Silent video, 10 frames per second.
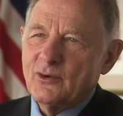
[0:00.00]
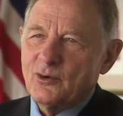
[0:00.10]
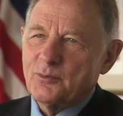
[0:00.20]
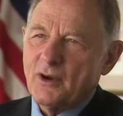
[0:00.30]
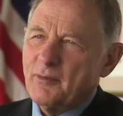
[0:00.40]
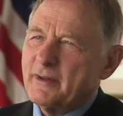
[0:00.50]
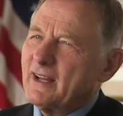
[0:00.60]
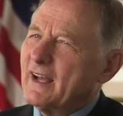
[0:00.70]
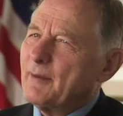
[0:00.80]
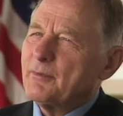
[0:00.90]
were probably
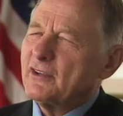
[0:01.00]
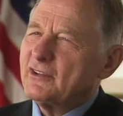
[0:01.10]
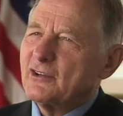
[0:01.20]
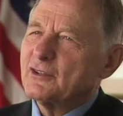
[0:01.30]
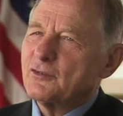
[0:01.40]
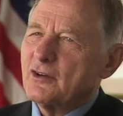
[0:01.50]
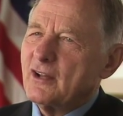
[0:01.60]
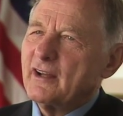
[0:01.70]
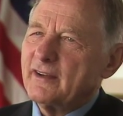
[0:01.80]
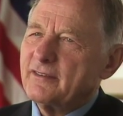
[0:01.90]
the happiest years of her
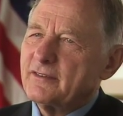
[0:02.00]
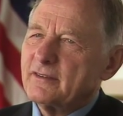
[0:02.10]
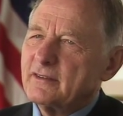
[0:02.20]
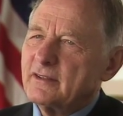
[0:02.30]
life